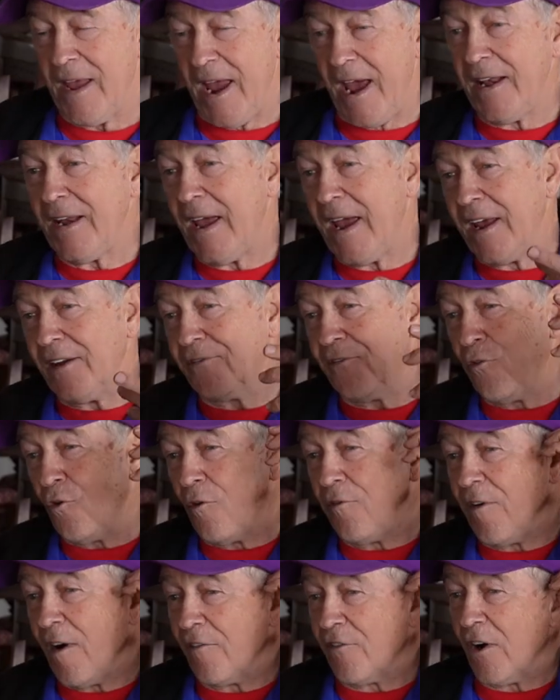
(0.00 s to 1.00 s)
and I had four
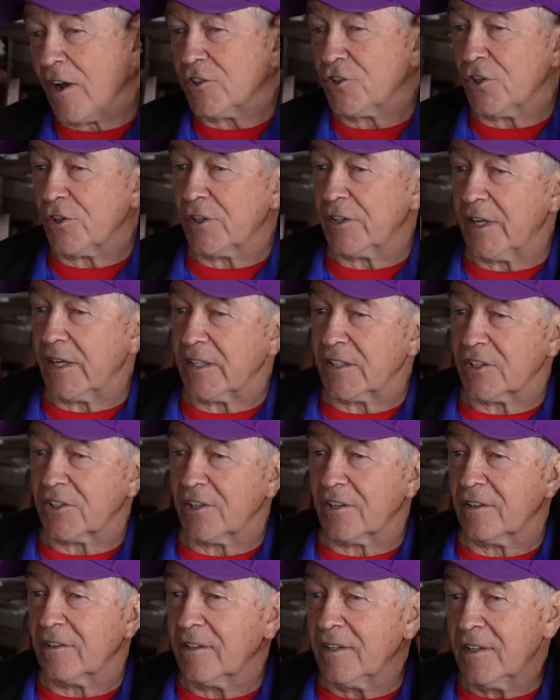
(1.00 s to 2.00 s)
or five rides on the day,
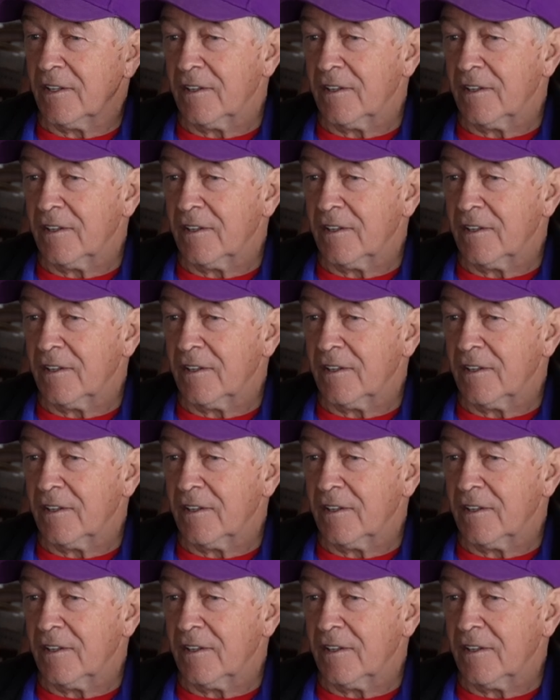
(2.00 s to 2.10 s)
so